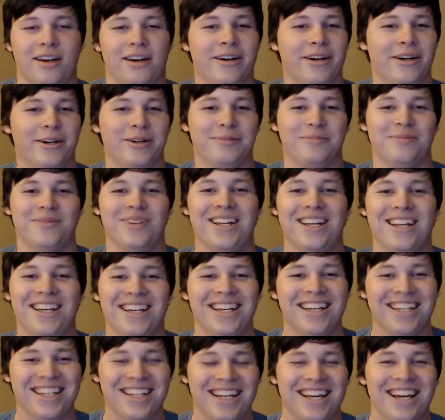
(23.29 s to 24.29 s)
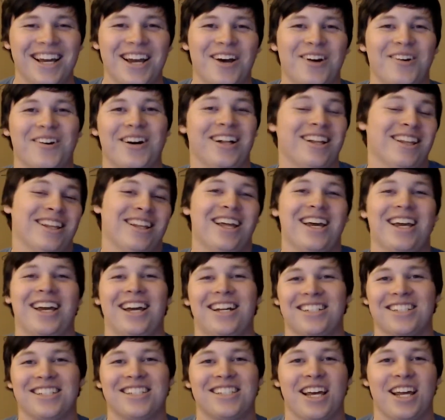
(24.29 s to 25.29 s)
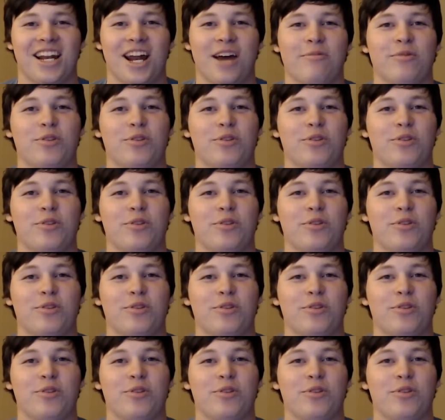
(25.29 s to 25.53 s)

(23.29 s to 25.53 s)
Well, like I just said,